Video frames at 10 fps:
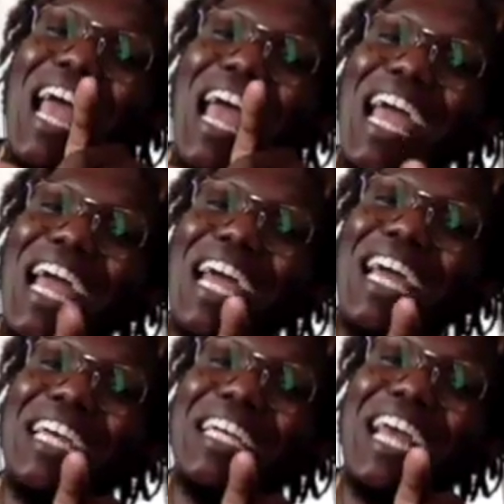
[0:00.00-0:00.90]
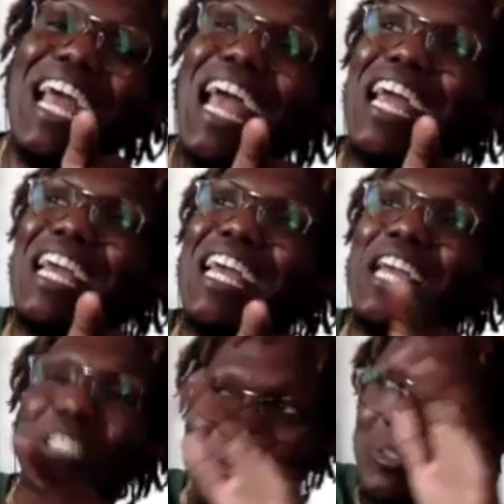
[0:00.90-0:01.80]
and
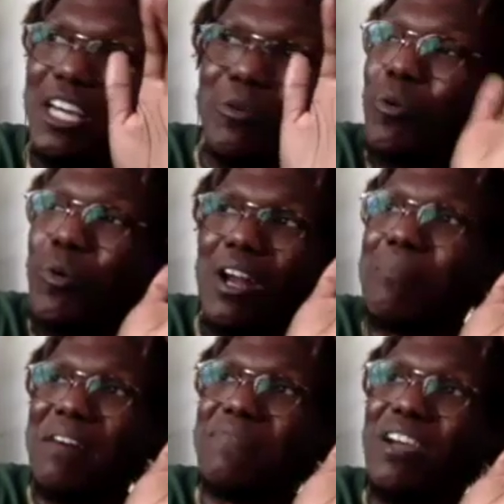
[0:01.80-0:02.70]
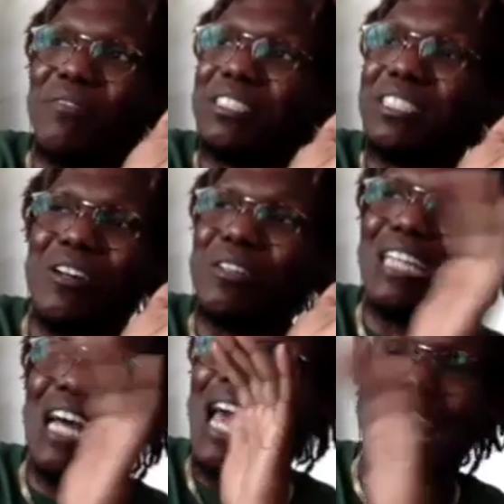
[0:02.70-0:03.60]
it's literally one of my favorite songs
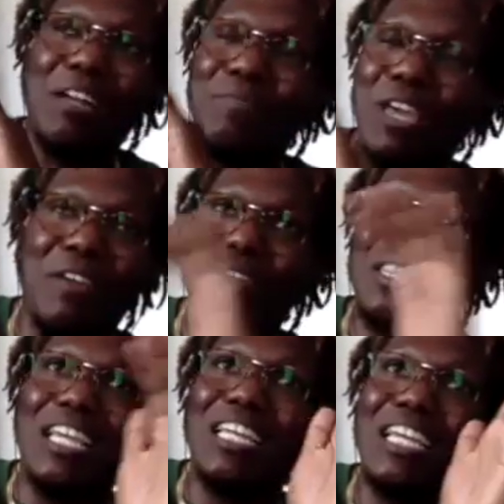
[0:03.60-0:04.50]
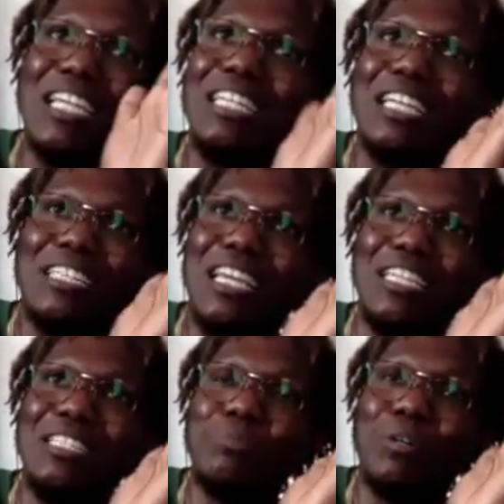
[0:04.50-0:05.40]
out of everything that
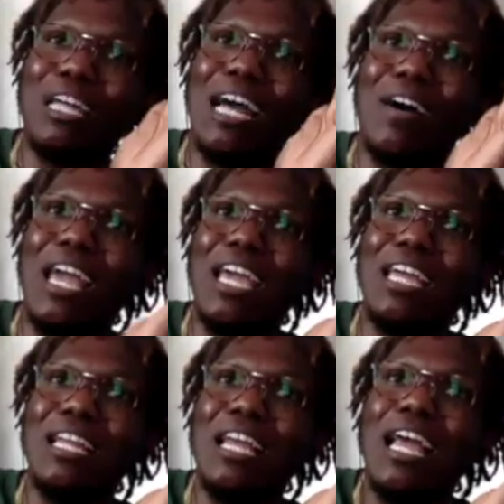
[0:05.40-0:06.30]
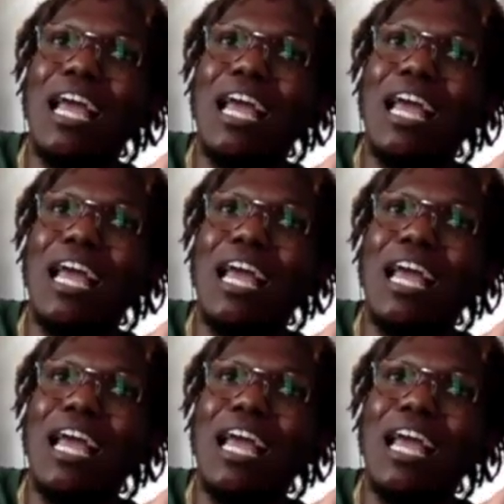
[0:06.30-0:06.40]
he's put out, and